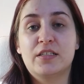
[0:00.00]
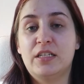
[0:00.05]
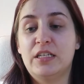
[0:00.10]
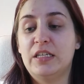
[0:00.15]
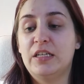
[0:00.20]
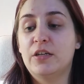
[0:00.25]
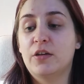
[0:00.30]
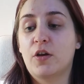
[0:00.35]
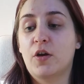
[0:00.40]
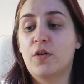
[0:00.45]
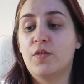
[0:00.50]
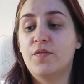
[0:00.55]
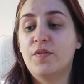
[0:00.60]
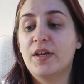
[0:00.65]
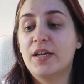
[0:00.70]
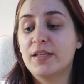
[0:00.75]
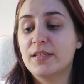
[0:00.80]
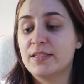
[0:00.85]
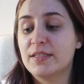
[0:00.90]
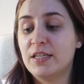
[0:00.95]
it to your
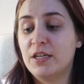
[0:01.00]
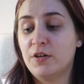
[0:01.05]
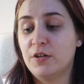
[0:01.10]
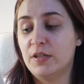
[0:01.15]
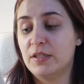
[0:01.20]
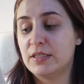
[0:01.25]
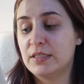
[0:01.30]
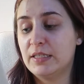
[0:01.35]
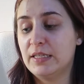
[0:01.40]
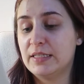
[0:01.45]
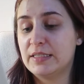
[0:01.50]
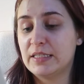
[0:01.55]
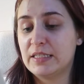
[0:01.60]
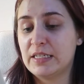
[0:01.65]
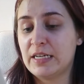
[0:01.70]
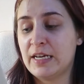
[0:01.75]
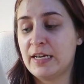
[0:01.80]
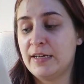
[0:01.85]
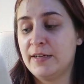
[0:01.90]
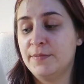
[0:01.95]
conveyancer or your
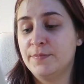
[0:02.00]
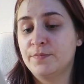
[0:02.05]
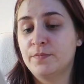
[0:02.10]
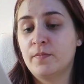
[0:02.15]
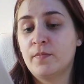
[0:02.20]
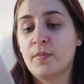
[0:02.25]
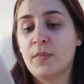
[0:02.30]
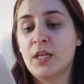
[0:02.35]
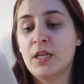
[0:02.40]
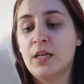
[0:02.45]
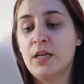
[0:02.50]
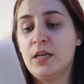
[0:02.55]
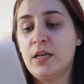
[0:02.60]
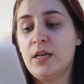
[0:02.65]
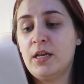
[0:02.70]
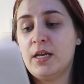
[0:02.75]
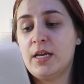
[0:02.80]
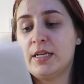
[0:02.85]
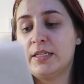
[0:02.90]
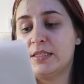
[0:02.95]
solicitor.
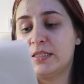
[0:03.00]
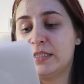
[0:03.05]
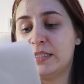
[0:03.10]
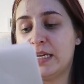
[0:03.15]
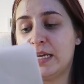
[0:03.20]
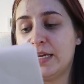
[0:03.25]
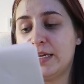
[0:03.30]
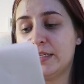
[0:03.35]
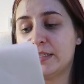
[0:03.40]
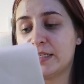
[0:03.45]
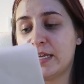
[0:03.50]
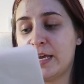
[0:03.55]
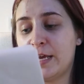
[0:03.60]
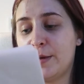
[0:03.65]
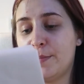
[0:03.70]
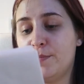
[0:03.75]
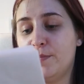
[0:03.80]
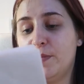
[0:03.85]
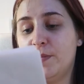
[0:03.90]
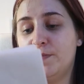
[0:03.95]
It says
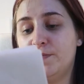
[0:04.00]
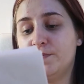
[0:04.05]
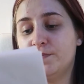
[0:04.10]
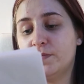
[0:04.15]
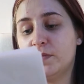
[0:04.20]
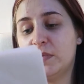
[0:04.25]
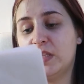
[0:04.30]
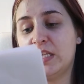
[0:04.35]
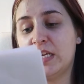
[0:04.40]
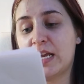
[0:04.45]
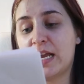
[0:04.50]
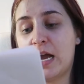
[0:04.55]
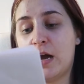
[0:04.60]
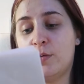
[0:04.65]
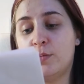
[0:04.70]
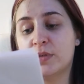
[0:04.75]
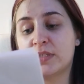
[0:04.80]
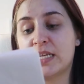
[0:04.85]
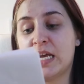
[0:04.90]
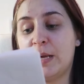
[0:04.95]
the
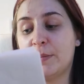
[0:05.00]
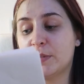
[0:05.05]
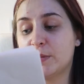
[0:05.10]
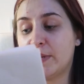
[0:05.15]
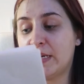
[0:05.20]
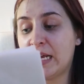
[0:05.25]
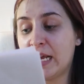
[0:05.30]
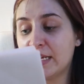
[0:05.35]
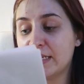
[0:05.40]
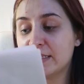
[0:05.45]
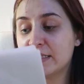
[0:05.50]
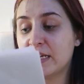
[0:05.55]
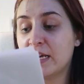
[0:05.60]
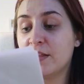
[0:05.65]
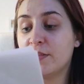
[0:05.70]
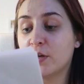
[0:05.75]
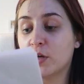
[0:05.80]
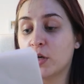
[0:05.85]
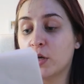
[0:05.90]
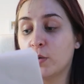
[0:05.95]
account was a Help to Buy
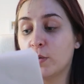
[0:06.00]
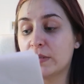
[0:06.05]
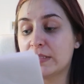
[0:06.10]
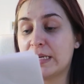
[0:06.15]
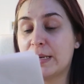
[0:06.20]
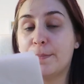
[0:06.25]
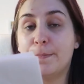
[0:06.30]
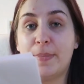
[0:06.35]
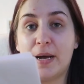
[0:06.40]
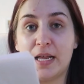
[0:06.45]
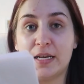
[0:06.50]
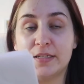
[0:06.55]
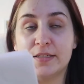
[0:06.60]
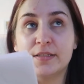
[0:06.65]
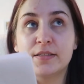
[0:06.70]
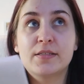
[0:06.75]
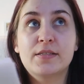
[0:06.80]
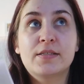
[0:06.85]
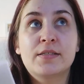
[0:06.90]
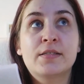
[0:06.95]
ISA, the closing
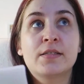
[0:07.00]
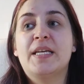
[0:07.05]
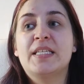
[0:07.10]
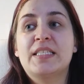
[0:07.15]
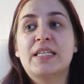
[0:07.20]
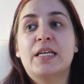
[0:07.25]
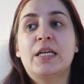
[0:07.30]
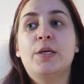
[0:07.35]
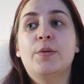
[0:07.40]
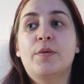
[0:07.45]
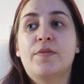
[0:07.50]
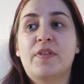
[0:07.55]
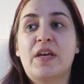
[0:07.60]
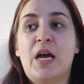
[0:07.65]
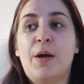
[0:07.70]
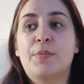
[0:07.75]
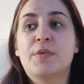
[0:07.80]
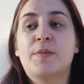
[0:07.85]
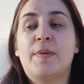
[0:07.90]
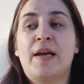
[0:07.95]
balance. Basically with the
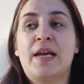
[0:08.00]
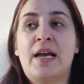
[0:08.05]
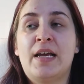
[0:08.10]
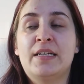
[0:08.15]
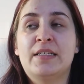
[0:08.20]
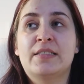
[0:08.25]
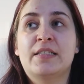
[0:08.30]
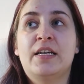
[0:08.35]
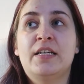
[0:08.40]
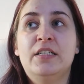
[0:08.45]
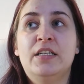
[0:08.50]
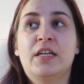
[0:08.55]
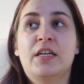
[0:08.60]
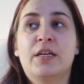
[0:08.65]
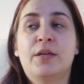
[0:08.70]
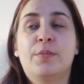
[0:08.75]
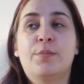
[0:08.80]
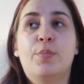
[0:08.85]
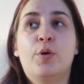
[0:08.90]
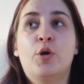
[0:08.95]
Help to Buy ISA you
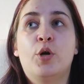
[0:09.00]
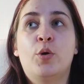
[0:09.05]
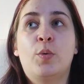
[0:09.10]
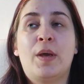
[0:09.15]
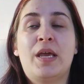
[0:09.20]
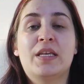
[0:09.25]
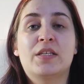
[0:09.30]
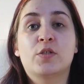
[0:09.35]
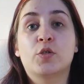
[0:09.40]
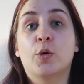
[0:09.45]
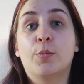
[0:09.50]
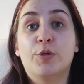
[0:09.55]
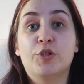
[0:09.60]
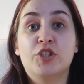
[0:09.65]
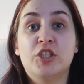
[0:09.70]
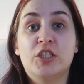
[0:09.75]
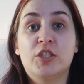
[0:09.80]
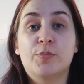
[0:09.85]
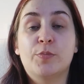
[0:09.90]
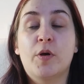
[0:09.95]
can put away so
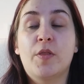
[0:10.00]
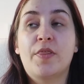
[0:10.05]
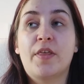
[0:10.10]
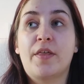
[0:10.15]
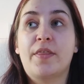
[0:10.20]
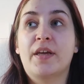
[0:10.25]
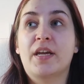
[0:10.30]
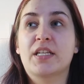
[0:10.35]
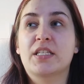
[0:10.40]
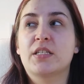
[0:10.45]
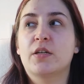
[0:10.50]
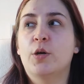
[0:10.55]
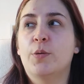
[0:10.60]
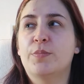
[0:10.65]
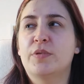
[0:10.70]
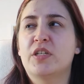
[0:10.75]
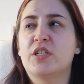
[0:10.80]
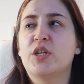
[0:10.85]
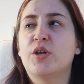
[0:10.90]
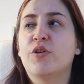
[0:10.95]
much each month. I think it's
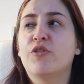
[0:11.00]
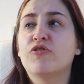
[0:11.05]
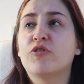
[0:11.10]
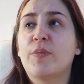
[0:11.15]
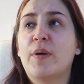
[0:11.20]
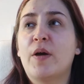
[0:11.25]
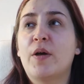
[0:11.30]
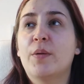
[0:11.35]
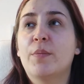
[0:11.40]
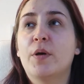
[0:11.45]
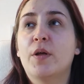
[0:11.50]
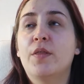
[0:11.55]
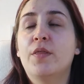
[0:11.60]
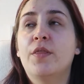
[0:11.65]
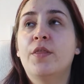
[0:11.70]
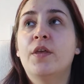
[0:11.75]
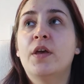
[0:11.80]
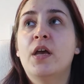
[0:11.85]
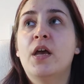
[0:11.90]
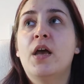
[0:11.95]
up to £200 a month,